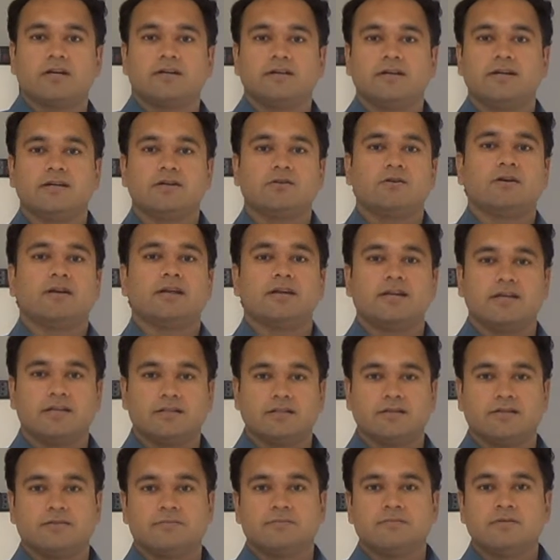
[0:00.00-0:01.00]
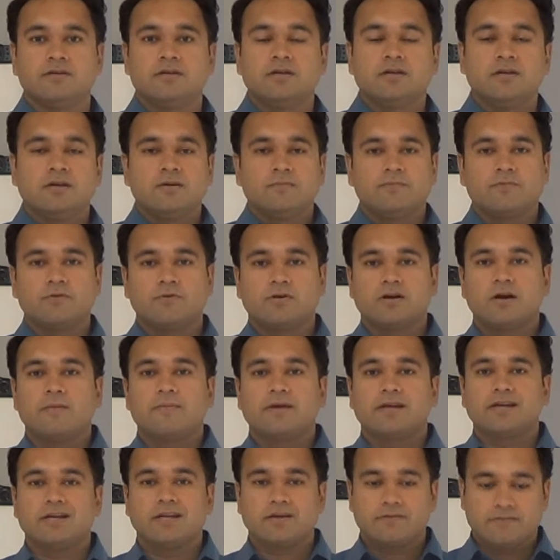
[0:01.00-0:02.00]
.NET or any other
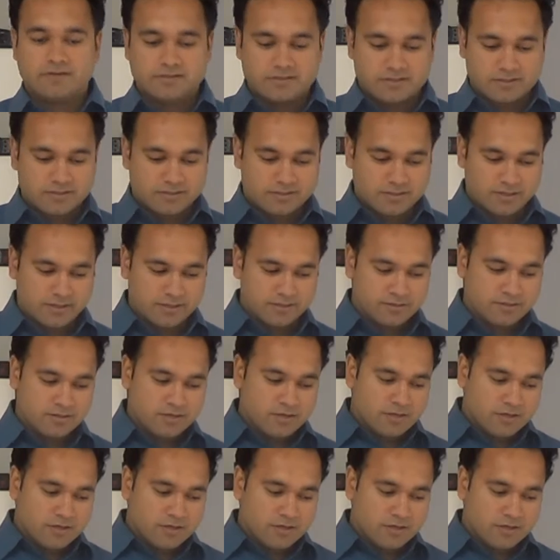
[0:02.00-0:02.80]
programming languages, right?